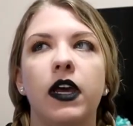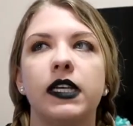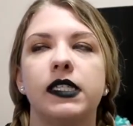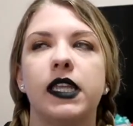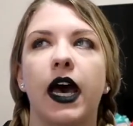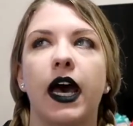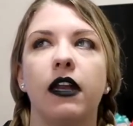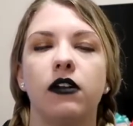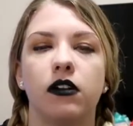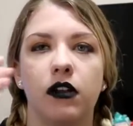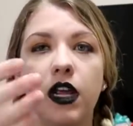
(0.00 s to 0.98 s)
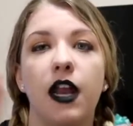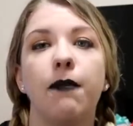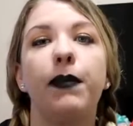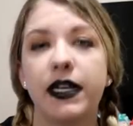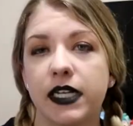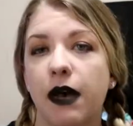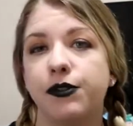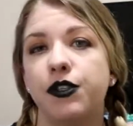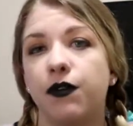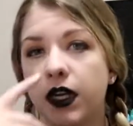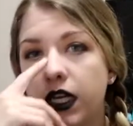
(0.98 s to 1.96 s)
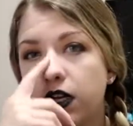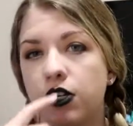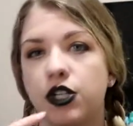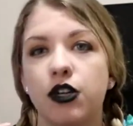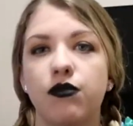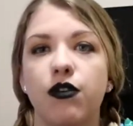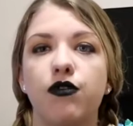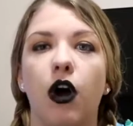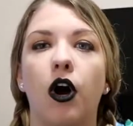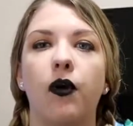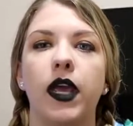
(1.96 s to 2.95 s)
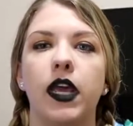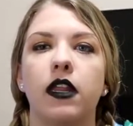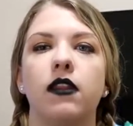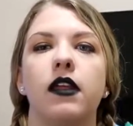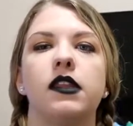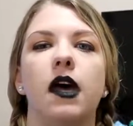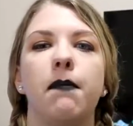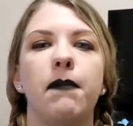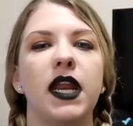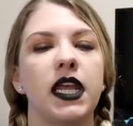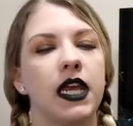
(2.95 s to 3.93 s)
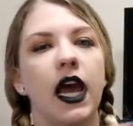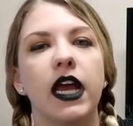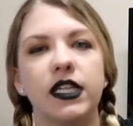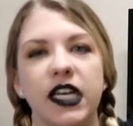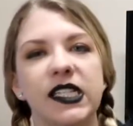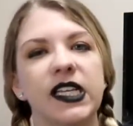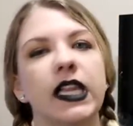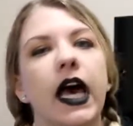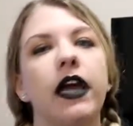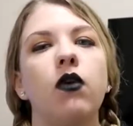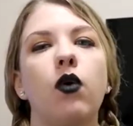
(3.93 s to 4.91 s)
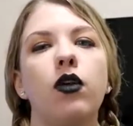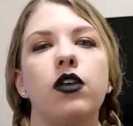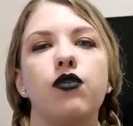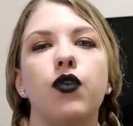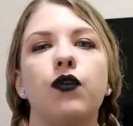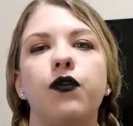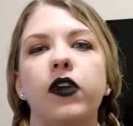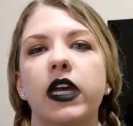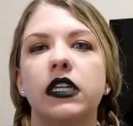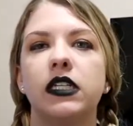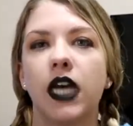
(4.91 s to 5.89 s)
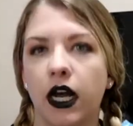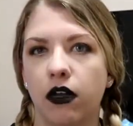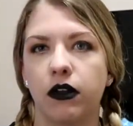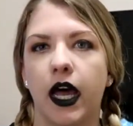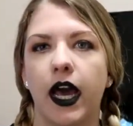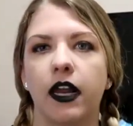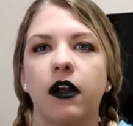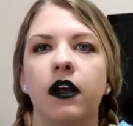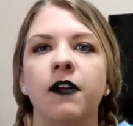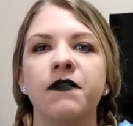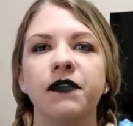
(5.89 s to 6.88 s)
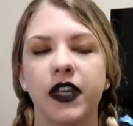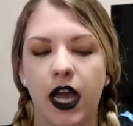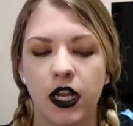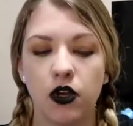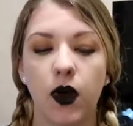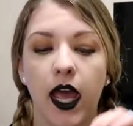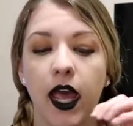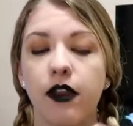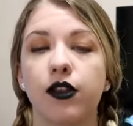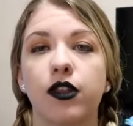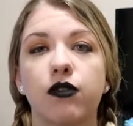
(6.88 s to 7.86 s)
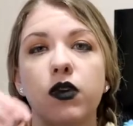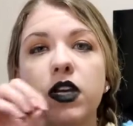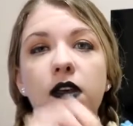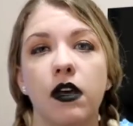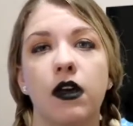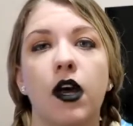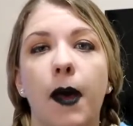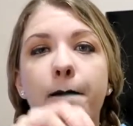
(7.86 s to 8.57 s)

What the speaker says: is that in Bit Top Souvenirs, you could go in the Minnie and Daisy line or the Goofy and Donald line, and you hit 3